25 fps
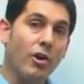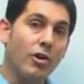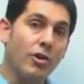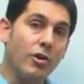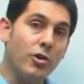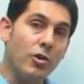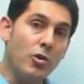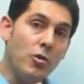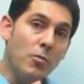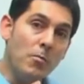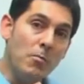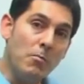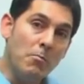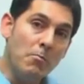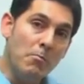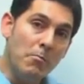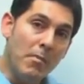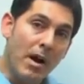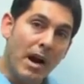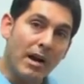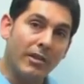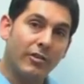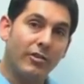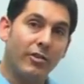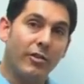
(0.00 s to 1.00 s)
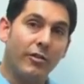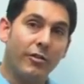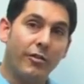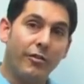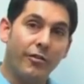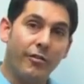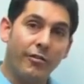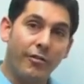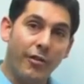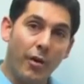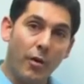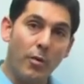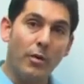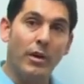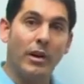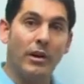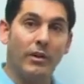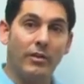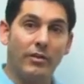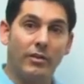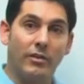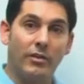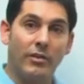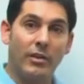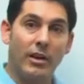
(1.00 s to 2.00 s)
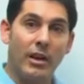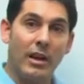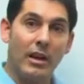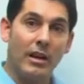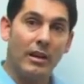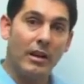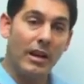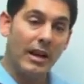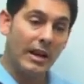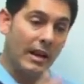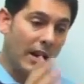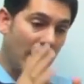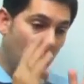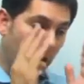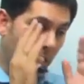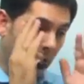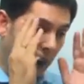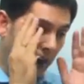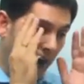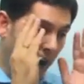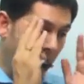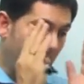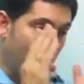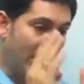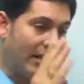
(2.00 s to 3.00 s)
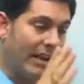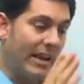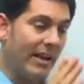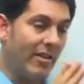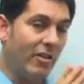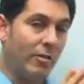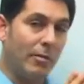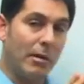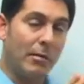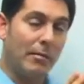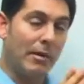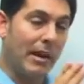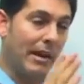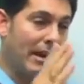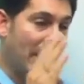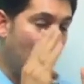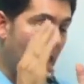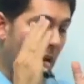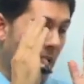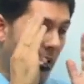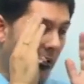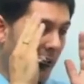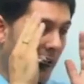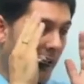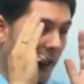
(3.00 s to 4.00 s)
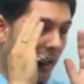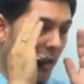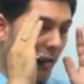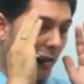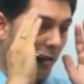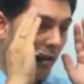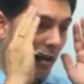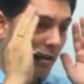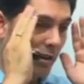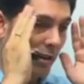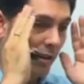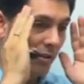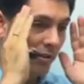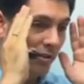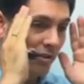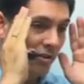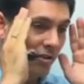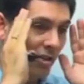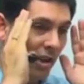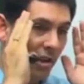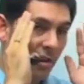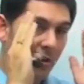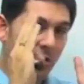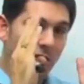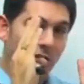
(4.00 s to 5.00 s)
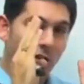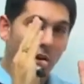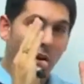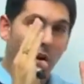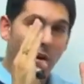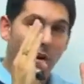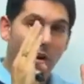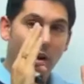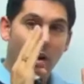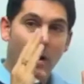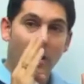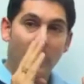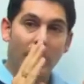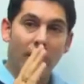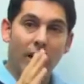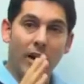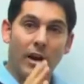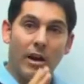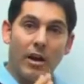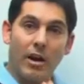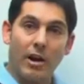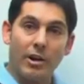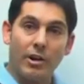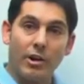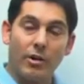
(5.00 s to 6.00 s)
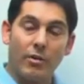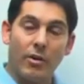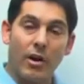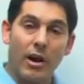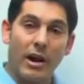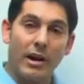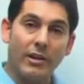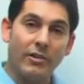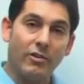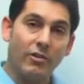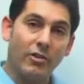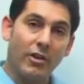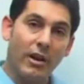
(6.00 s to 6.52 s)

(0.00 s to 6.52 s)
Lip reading: you must focus like a laser beam, like you've got those shutters on your eyes,